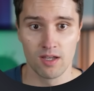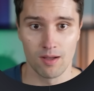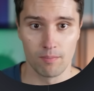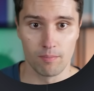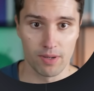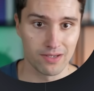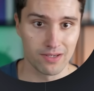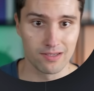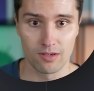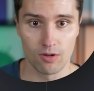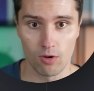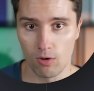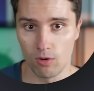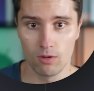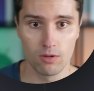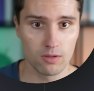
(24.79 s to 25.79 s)
bundle
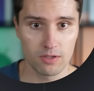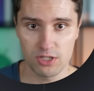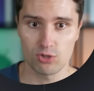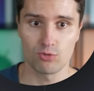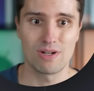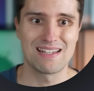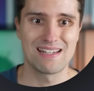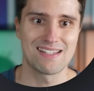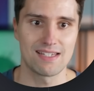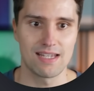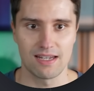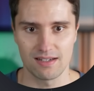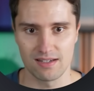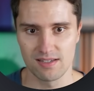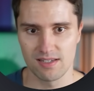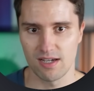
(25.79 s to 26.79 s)
all the screen state
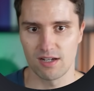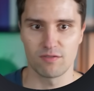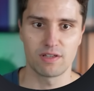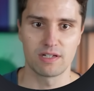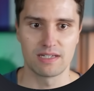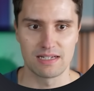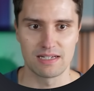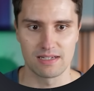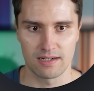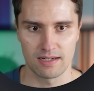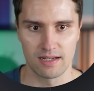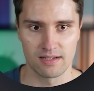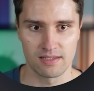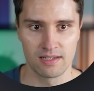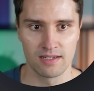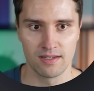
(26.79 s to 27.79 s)
inside of the data
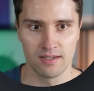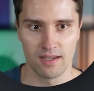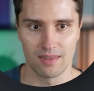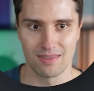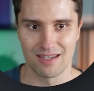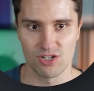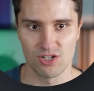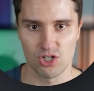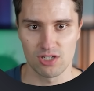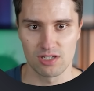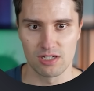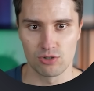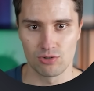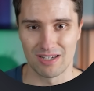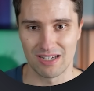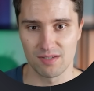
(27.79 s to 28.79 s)
class, and then just need
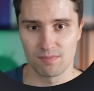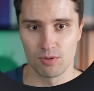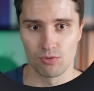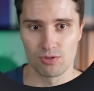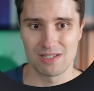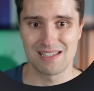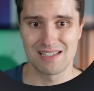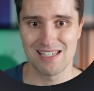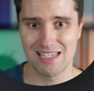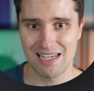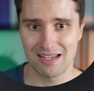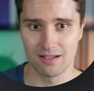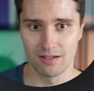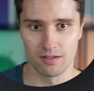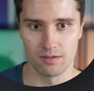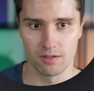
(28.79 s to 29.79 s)
to expose a
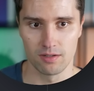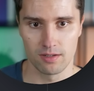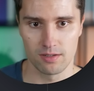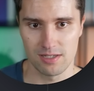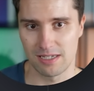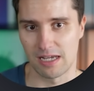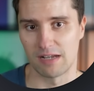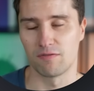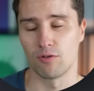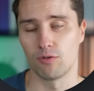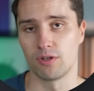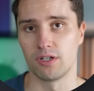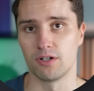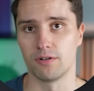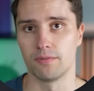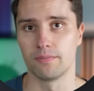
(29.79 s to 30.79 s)
single state flow
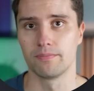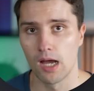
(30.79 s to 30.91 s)
here.